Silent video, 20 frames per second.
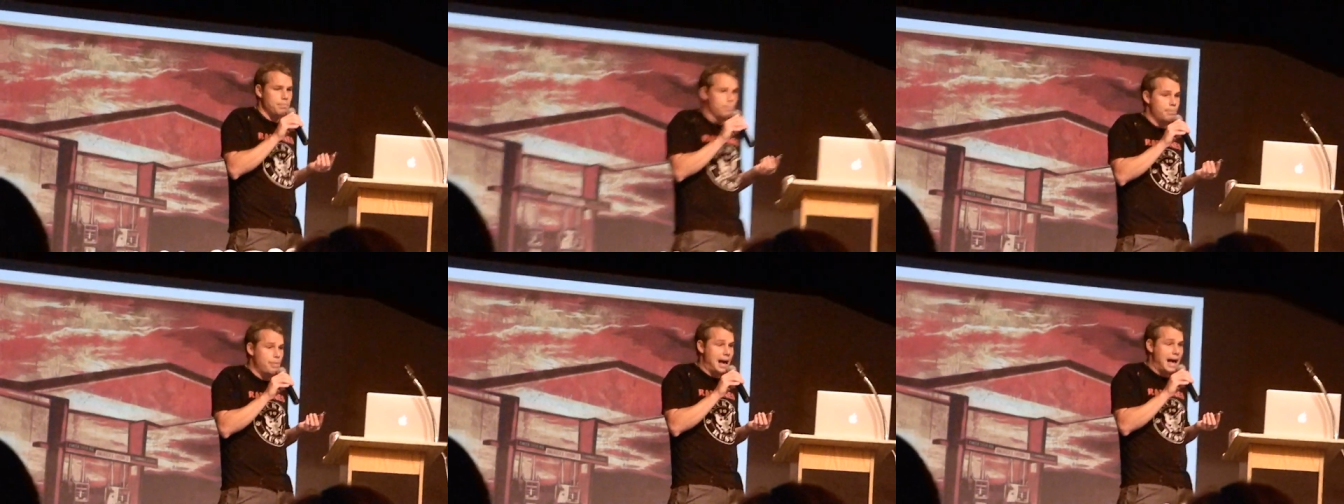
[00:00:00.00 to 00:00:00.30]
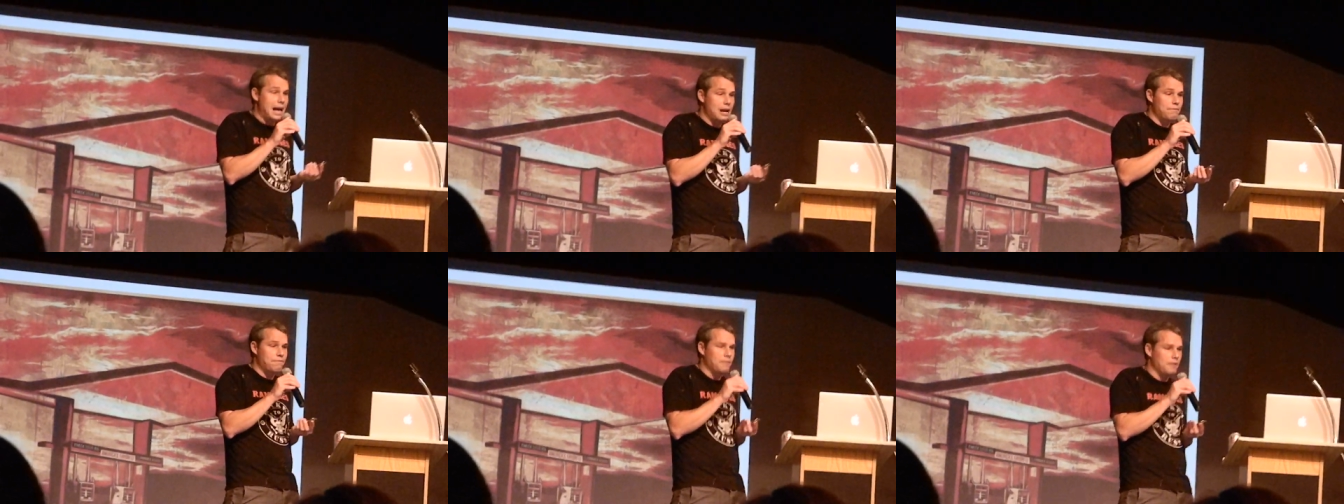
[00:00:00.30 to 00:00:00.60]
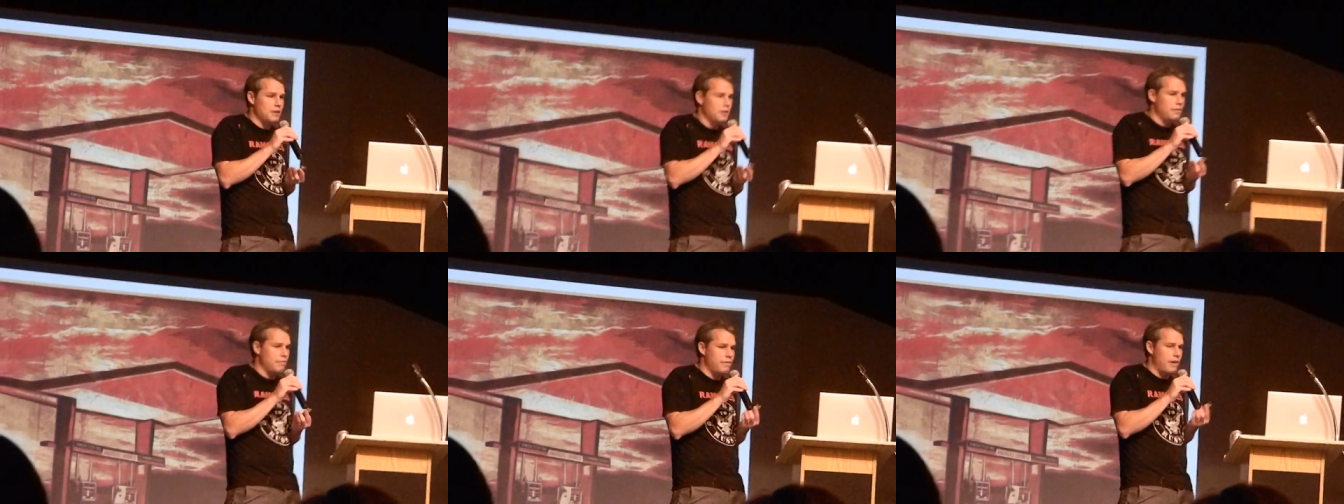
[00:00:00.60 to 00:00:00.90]
bad for
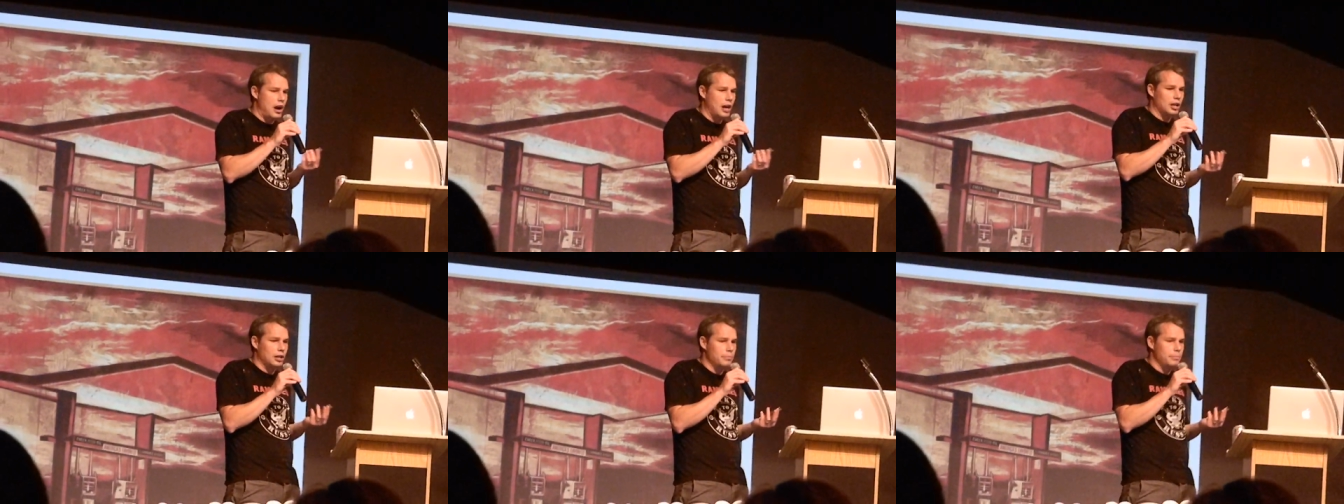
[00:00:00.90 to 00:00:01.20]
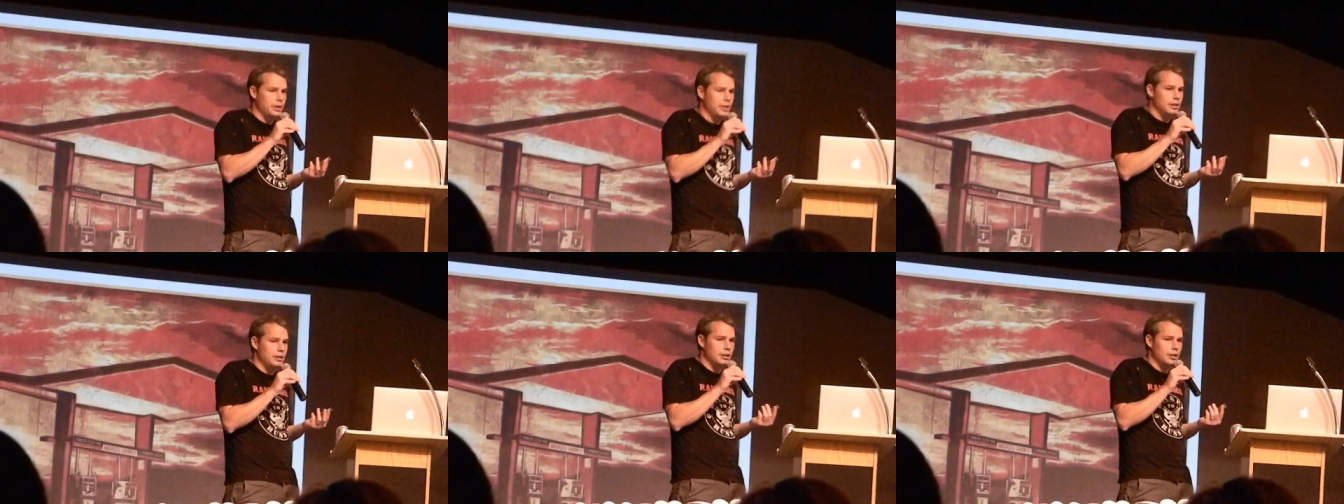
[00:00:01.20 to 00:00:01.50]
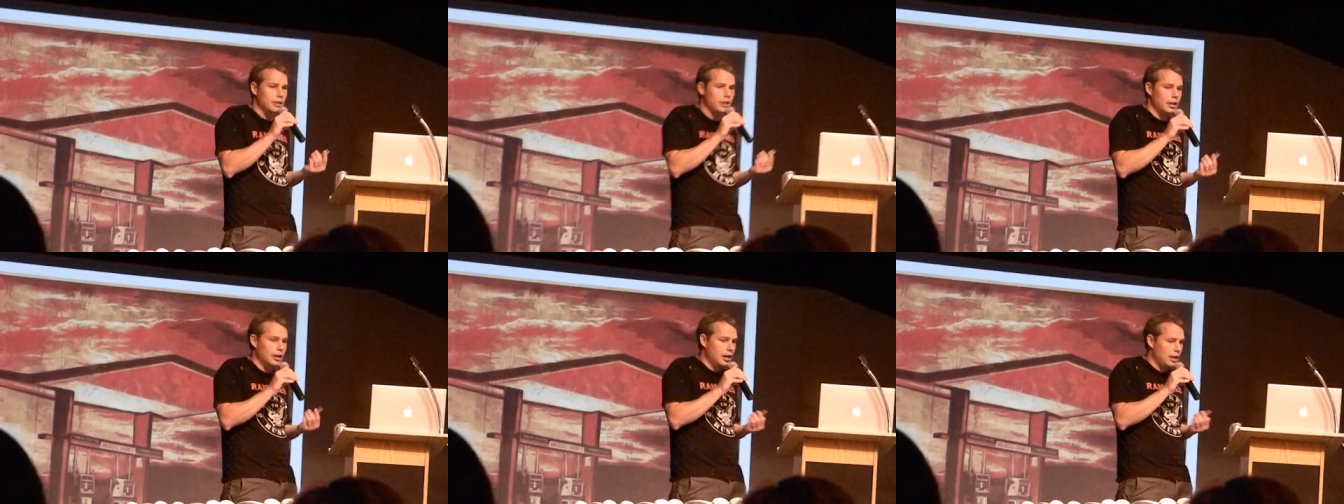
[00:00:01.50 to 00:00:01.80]
the environment,
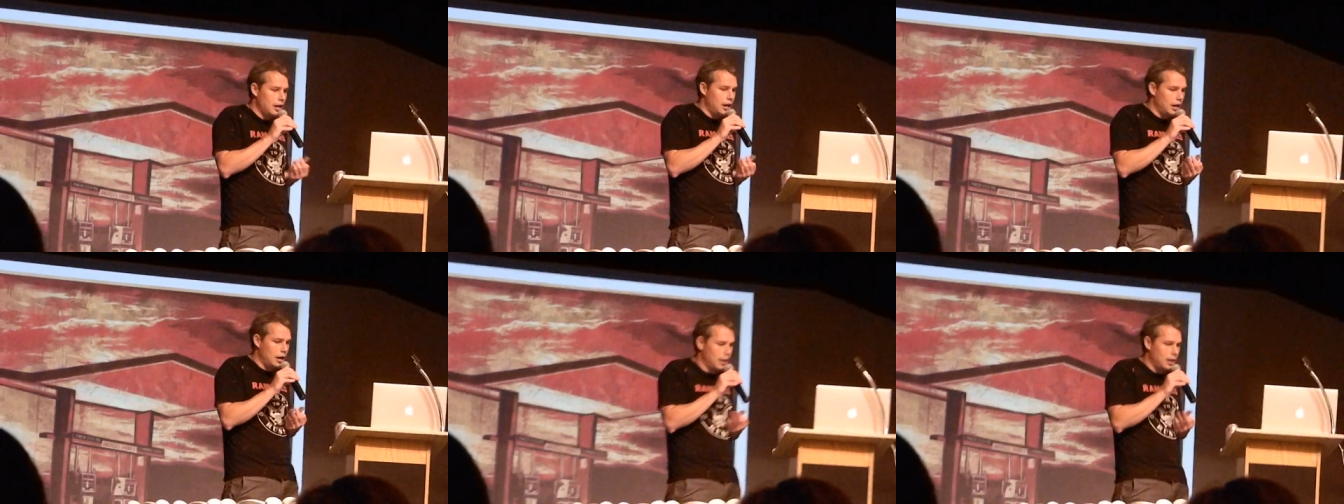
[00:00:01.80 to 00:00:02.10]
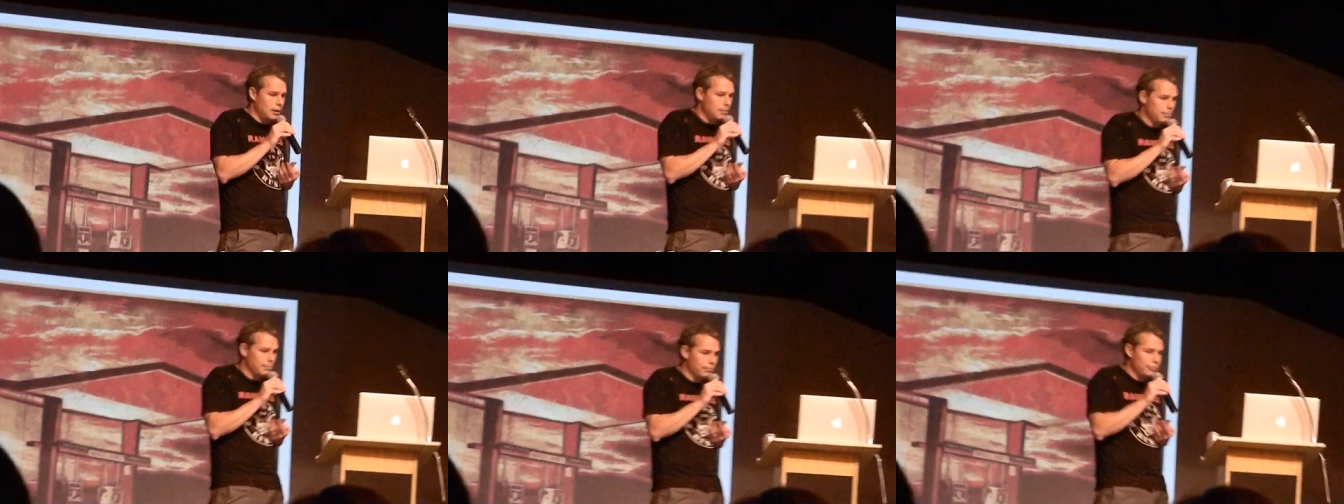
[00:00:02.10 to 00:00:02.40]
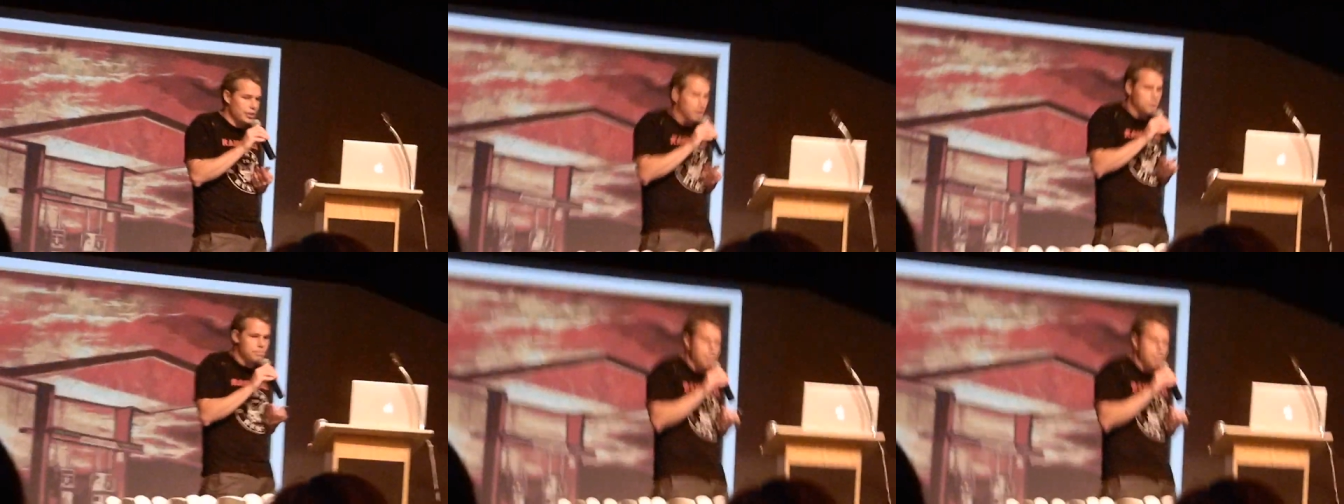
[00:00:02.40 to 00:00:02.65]
it's